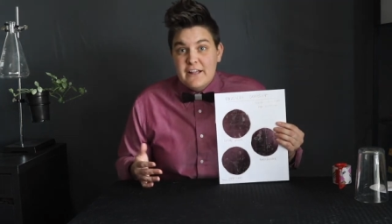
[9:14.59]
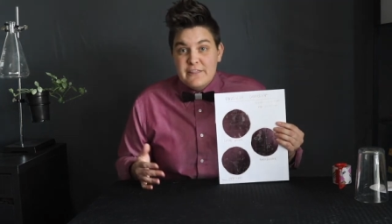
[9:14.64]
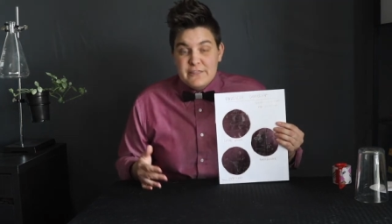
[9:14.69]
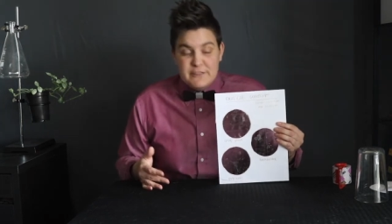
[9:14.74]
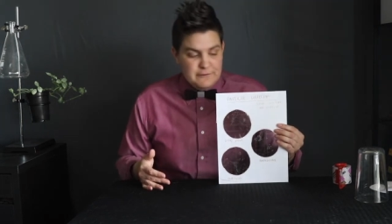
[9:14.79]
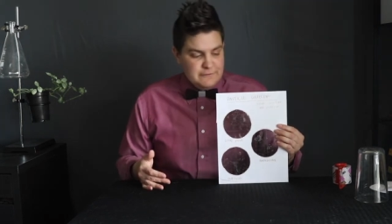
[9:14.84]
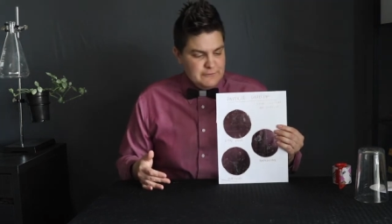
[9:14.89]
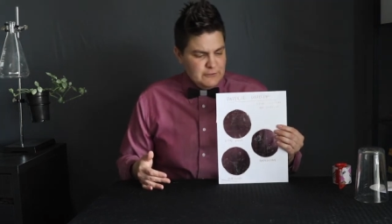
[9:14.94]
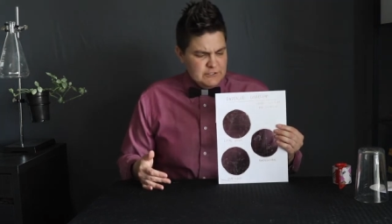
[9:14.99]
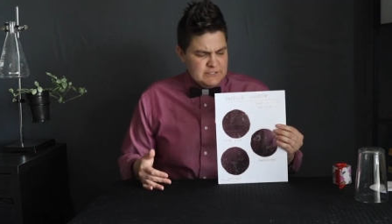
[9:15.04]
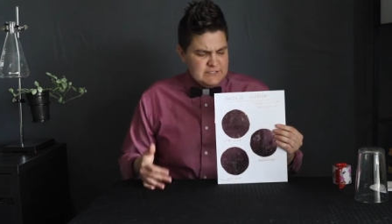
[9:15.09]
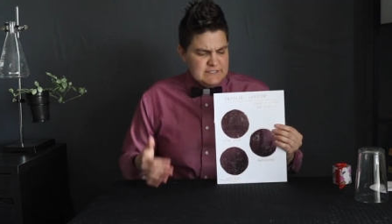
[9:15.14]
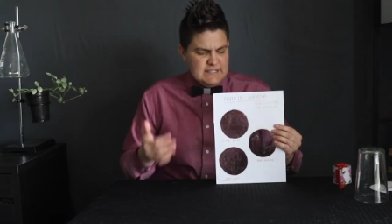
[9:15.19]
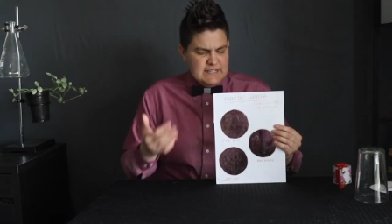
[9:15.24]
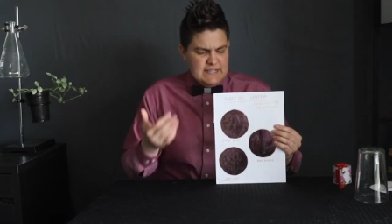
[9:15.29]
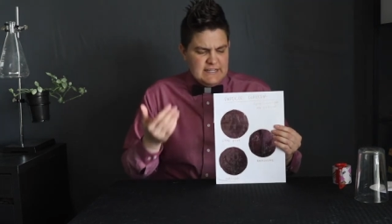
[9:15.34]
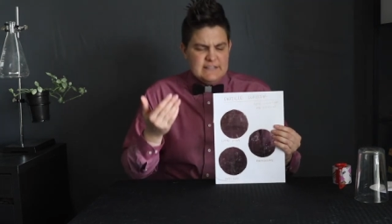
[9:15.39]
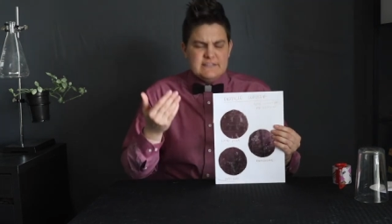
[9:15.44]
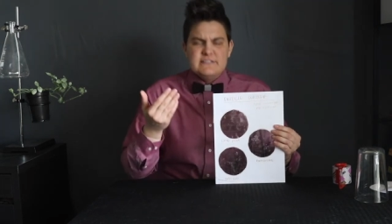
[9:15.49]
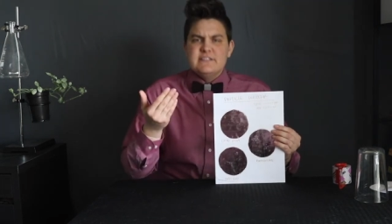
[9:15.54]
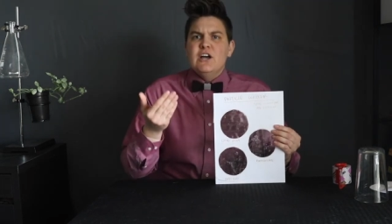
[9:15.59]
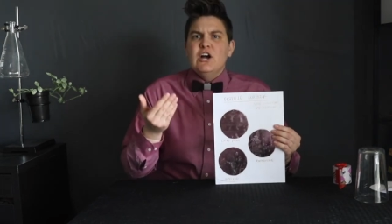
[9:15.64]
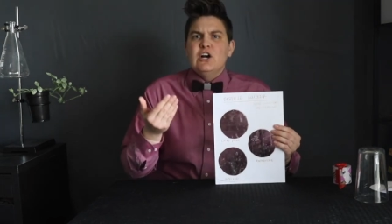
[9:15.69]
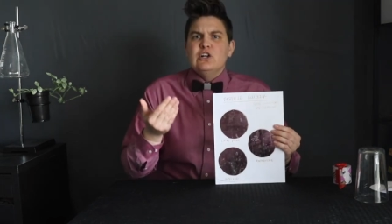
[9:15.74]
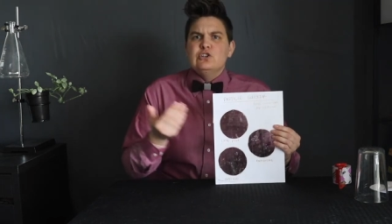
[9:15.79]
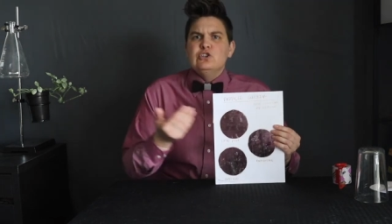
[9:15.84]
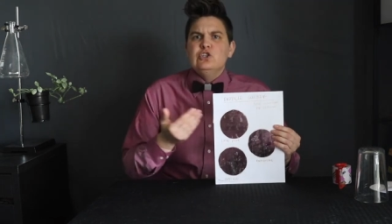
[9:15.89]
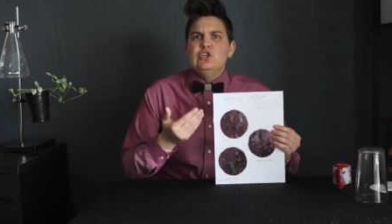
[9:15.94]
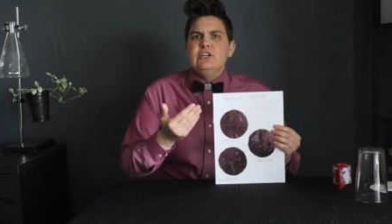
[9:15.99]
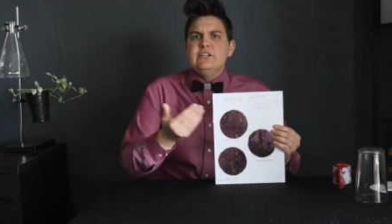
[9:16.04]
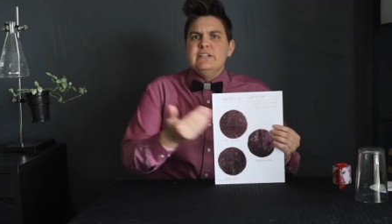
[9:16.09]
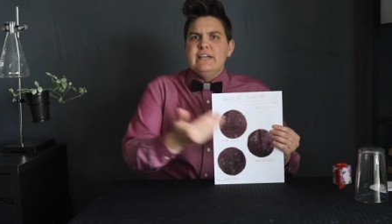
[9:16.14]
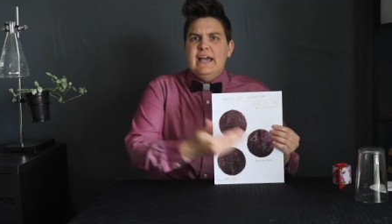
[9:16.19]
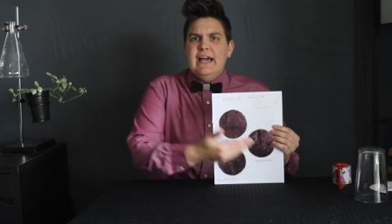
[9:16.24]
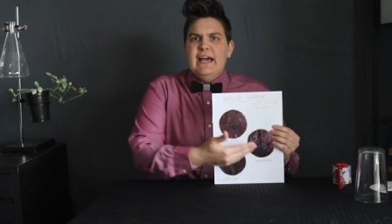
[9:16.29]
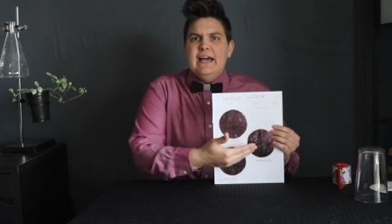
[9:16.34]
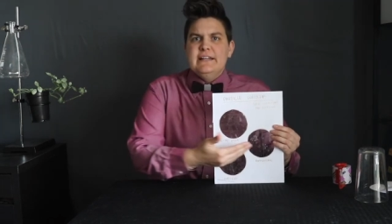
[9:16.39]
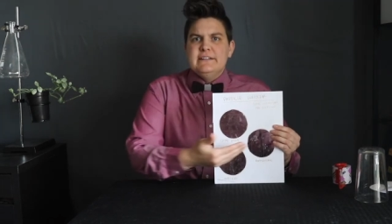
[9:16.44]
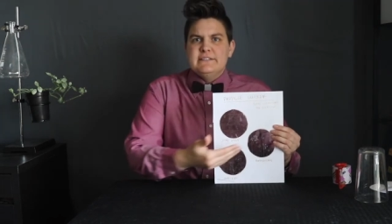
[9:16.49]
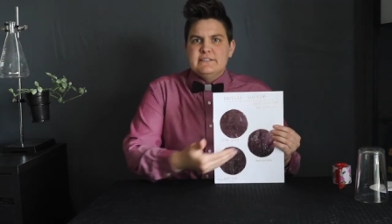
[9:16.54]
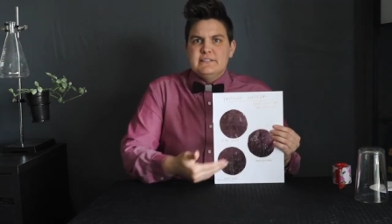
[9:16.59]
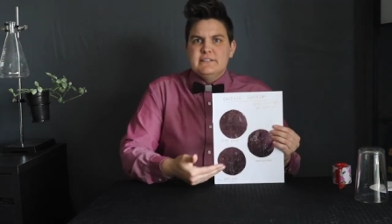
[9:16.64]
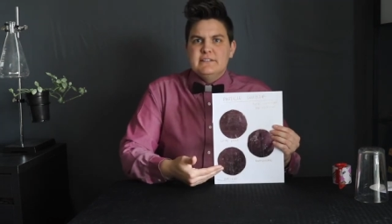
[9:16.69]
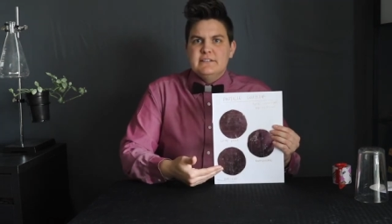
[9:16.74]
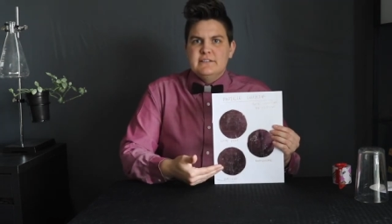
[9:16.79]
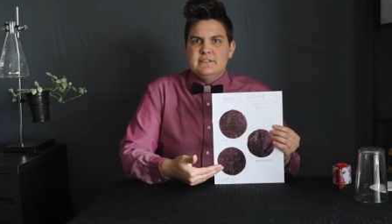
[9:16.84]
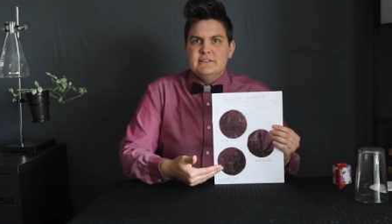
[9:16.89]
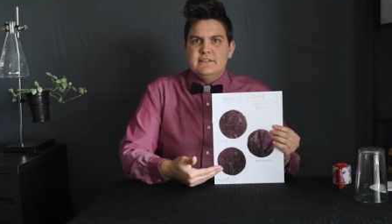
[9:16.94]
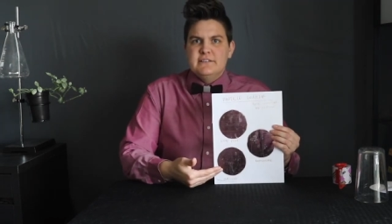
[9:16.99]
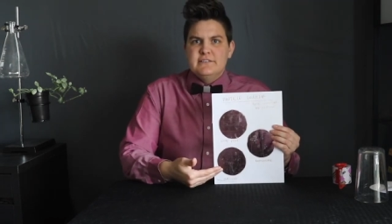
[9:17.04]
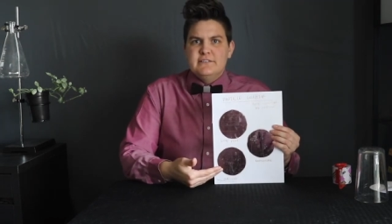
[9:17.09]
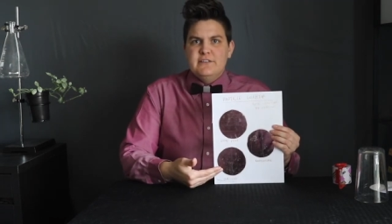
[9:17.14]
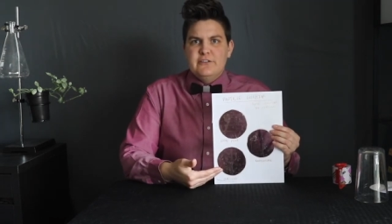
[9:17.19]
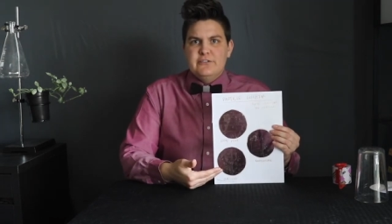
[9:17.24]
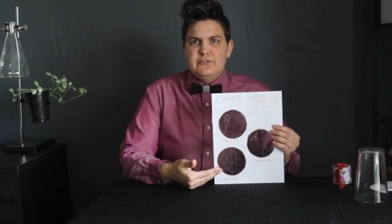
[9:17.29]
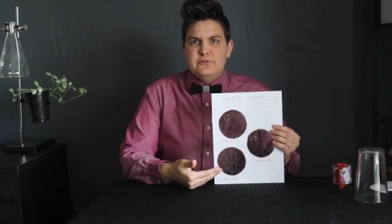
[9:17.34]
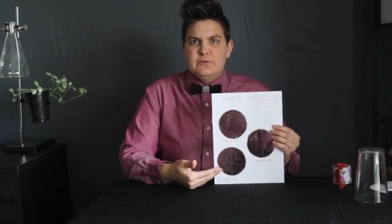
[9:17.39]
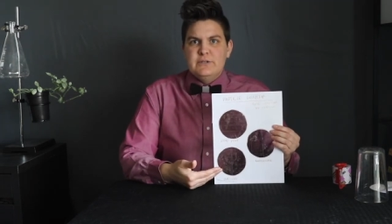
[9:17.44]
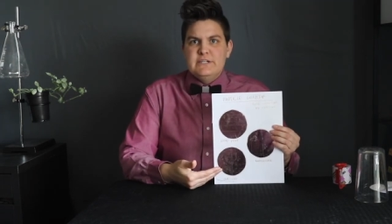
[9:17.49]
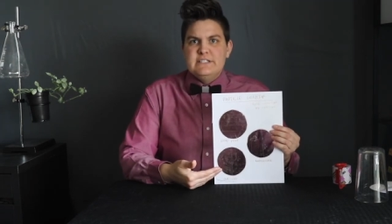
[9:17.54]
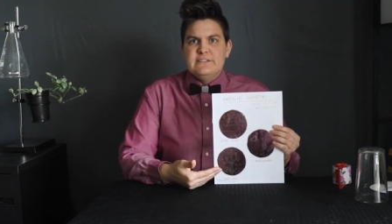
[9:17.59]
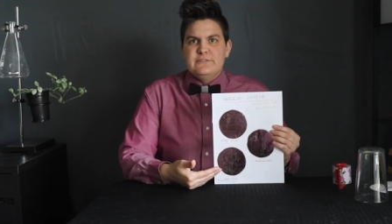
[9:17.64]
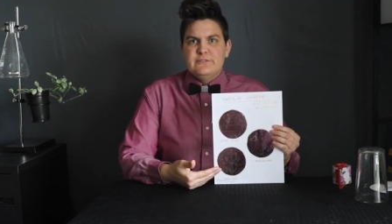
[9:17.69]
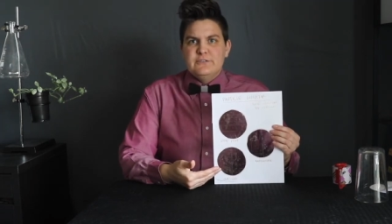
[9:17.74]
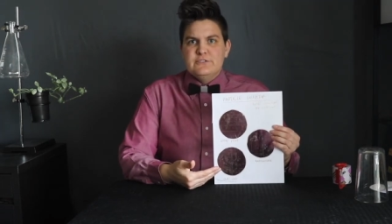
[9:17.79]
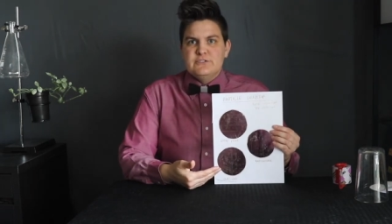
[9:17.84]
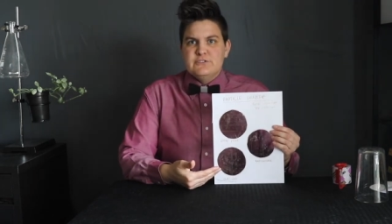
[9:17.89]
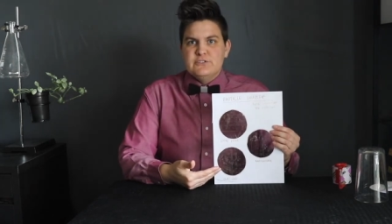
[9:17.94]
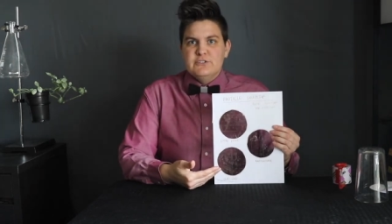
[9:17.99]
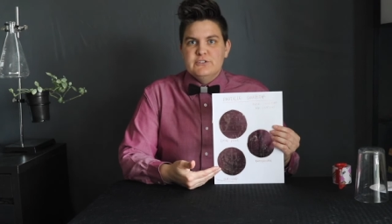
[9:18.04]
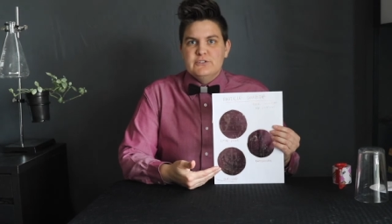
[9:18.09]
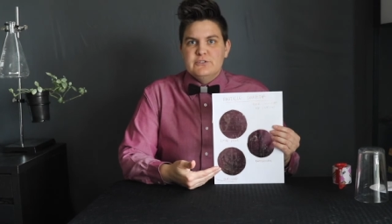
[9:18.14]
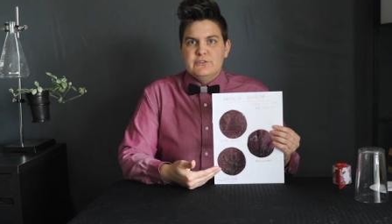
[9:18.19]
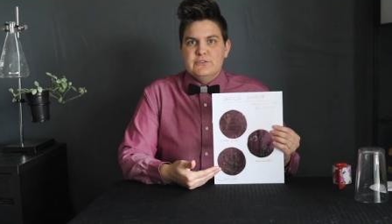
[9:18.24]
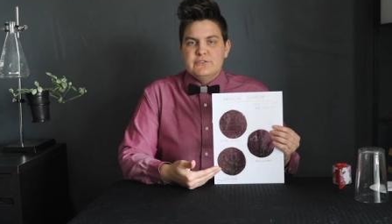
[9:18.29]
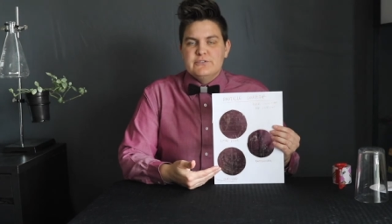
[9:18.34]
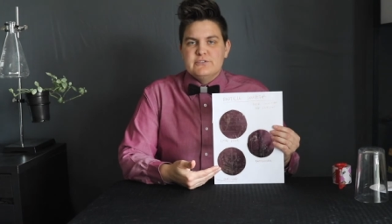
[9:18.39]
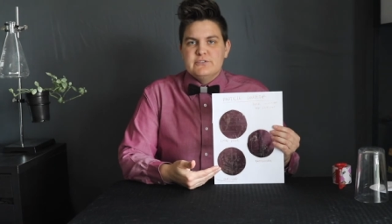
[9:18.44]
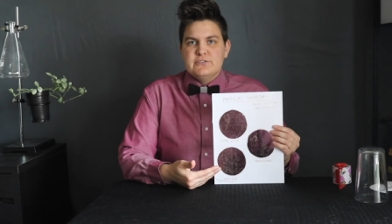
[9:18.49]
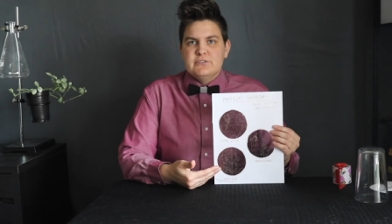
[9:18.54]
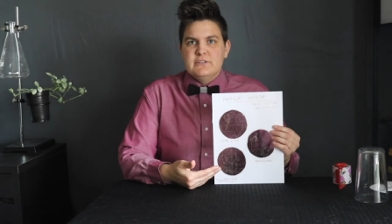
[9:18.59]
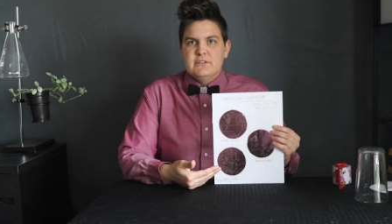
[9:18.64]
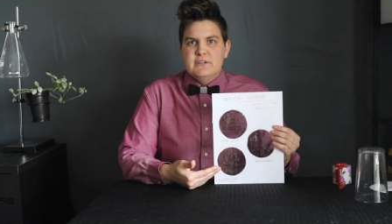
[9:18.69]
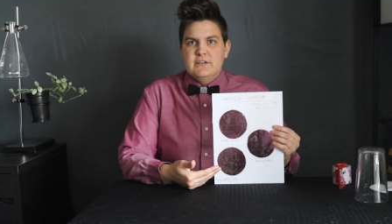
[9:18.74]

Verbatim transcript: The first is look at the three different circles.